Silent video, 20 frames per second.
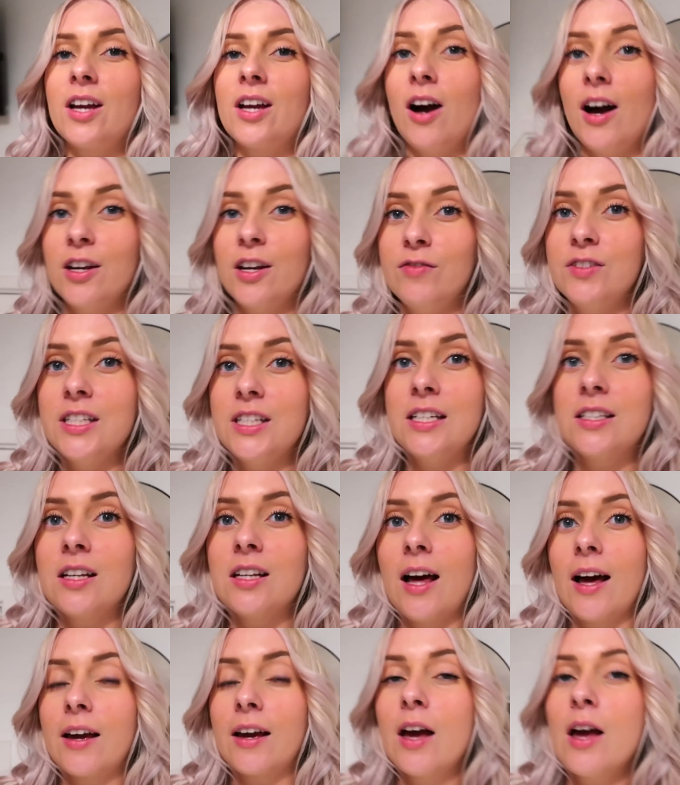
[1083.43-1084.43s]
It kind of did
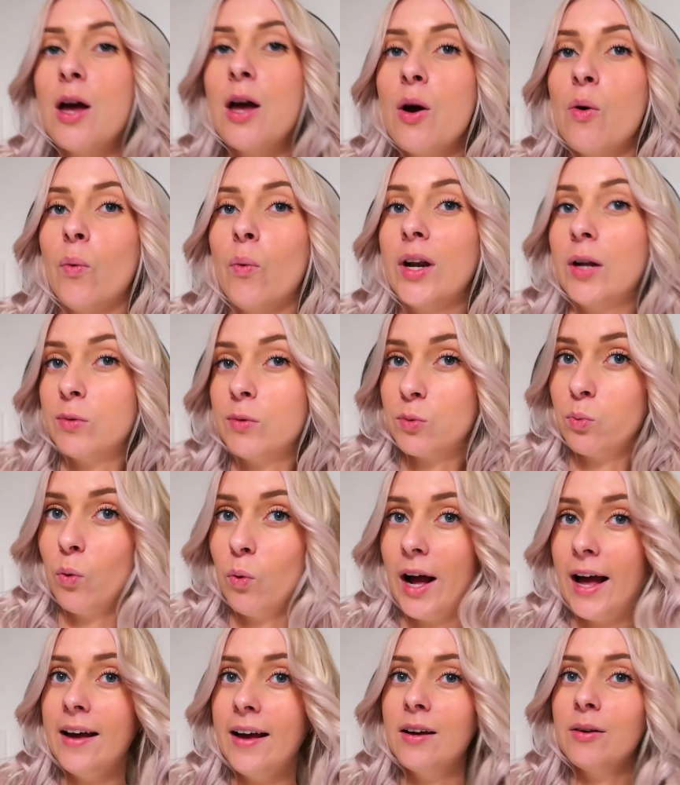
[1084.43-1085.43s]
like when it was
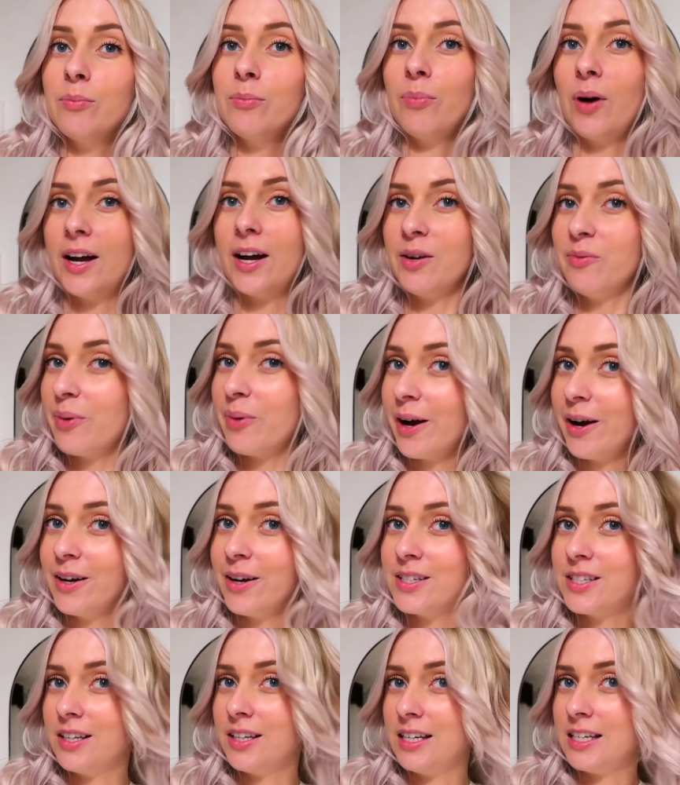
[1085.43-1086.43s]
wet, but in
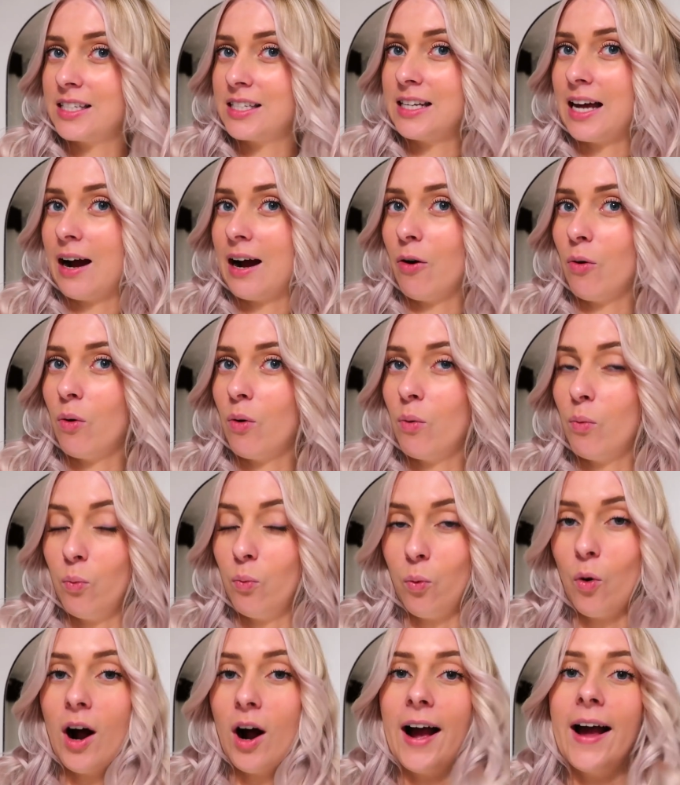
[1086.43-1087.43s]
person it's now
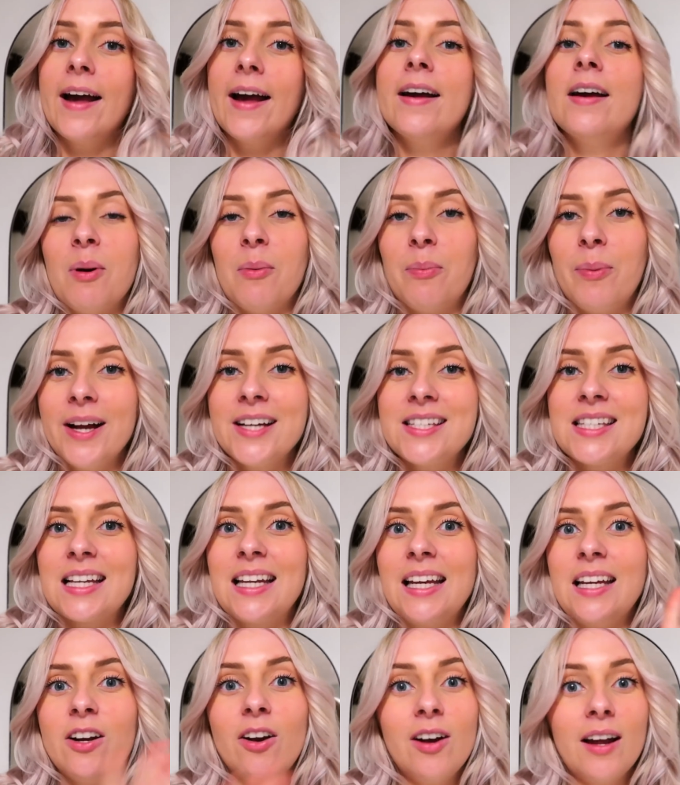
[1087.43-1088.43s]
white but
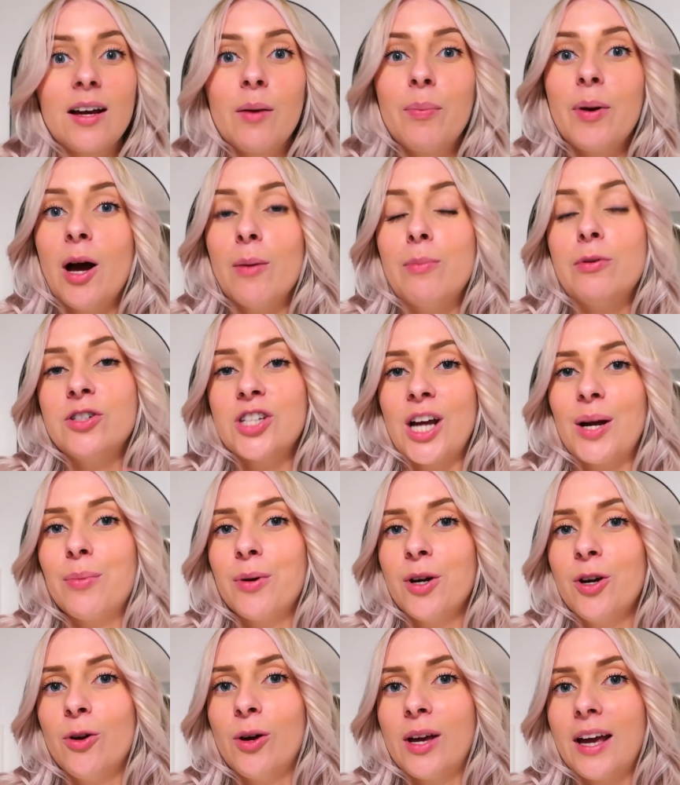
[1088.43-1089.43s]
basically you know like a purple
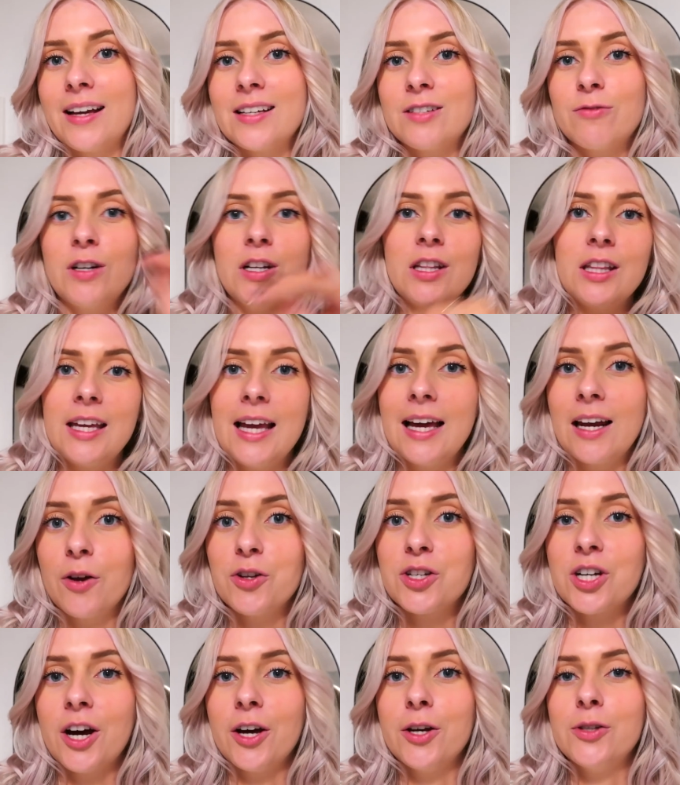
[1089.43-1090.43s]
shampoo gets rid of the
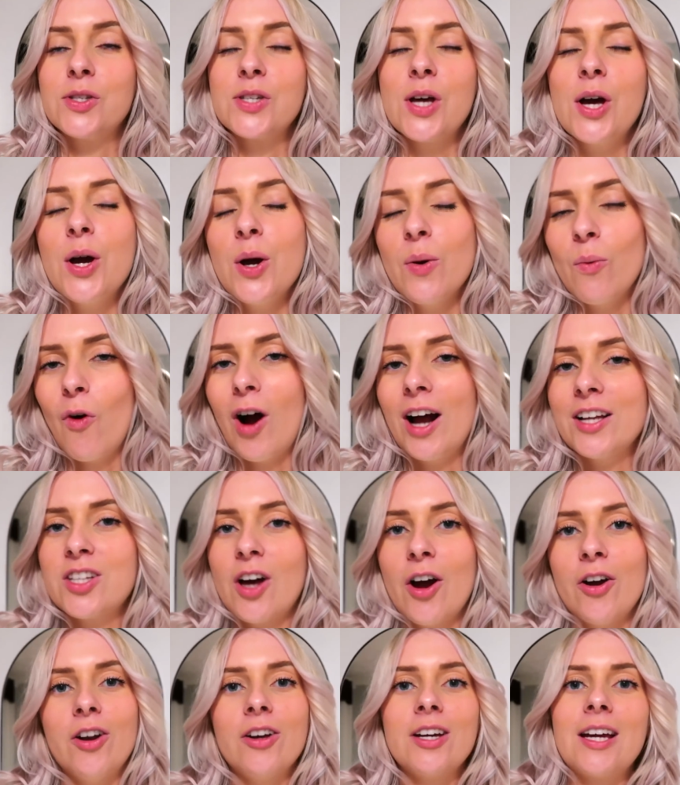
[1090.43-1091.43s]
yellow tones white
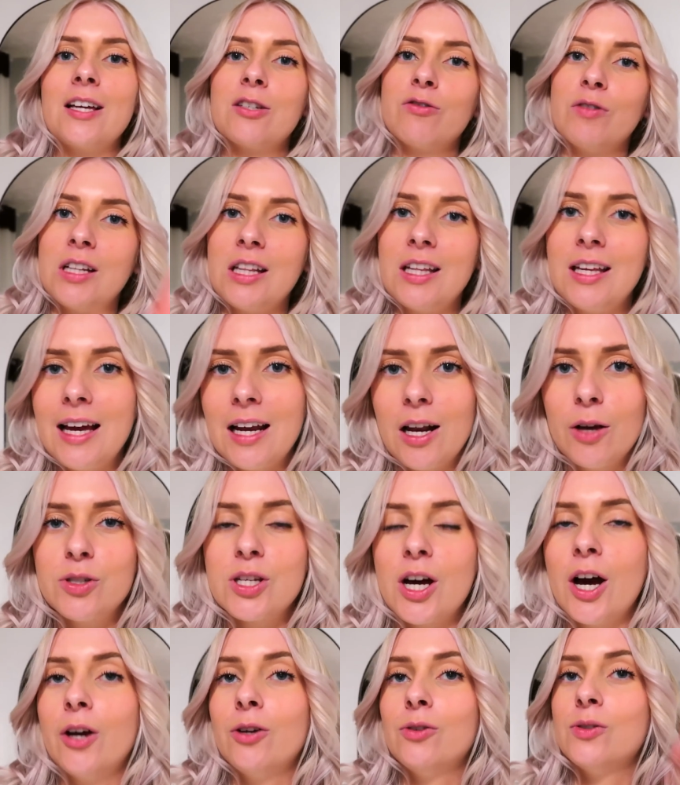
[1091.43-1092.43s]
toner gets rid of the yellow
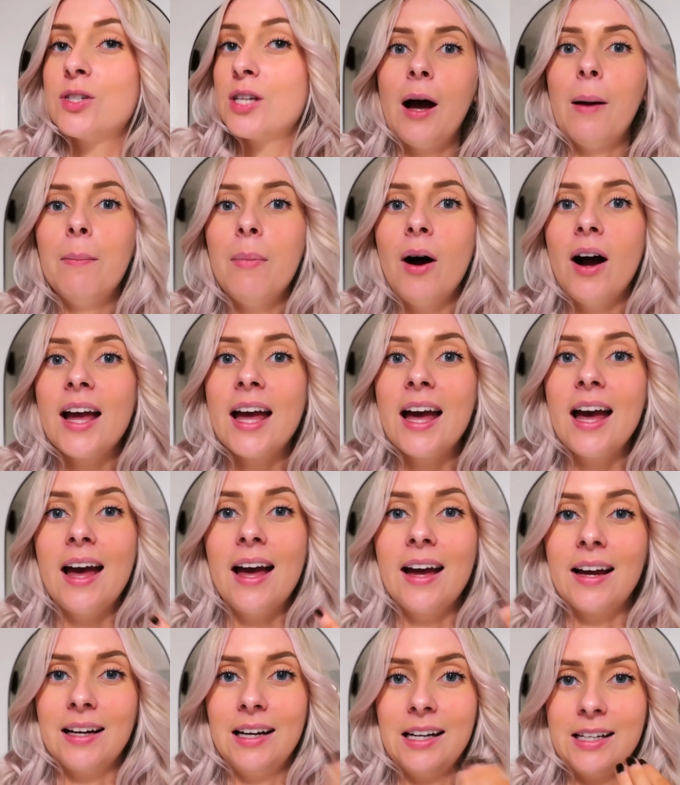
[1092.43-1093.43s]
tones and my
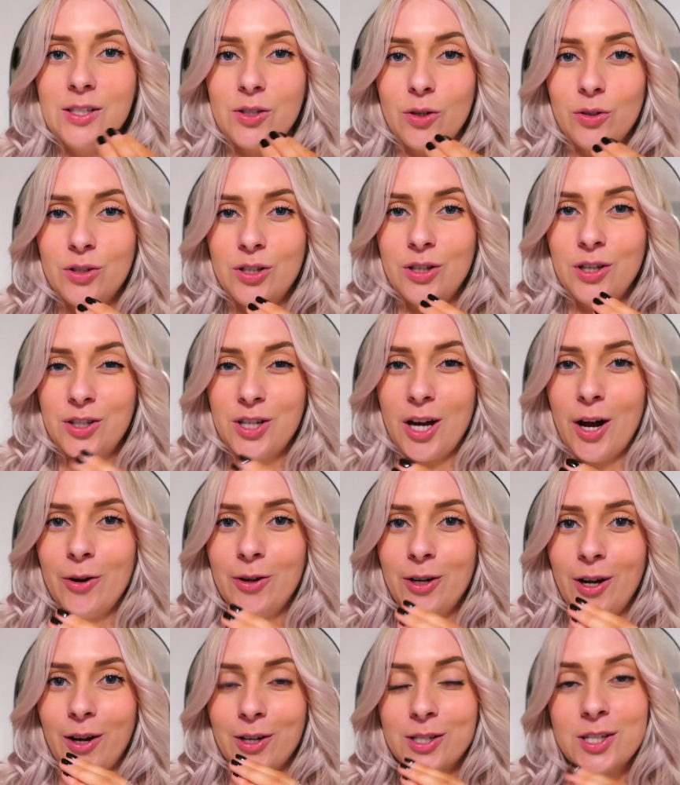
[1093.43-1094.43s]
hair clings onto the
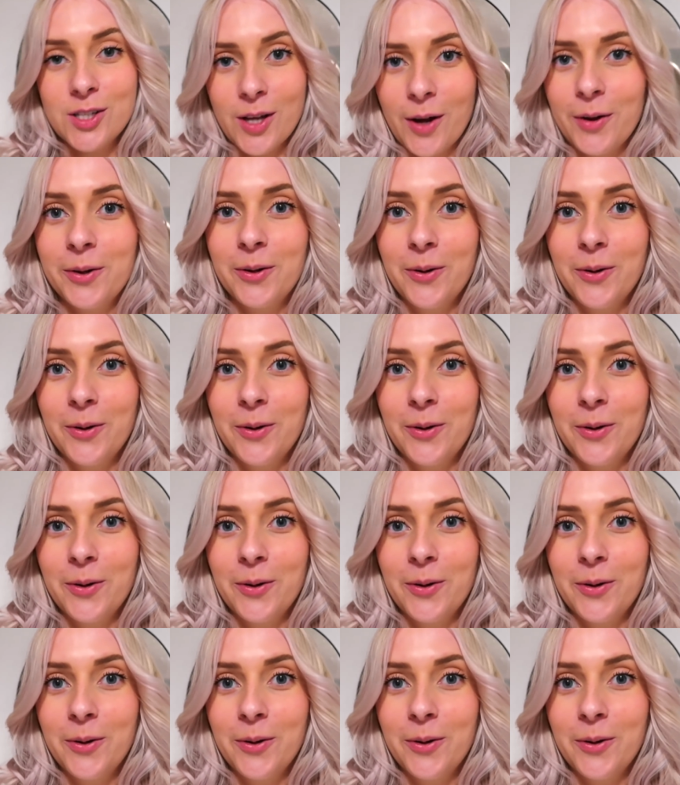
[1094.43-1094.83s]
toner so